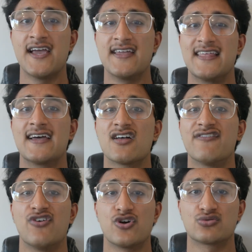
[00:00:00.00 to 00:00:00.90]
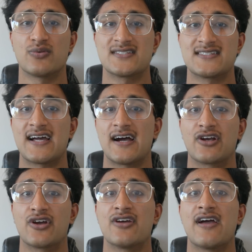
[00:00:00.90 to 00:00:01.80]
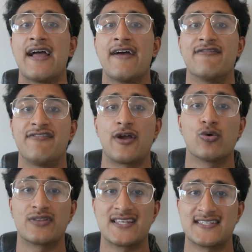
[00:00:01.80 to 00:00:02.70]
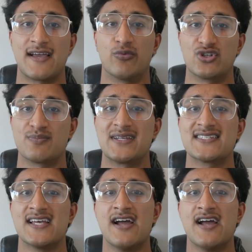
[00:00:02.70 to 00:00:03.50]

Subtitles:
They're the first ones that are gonna fail the set, which means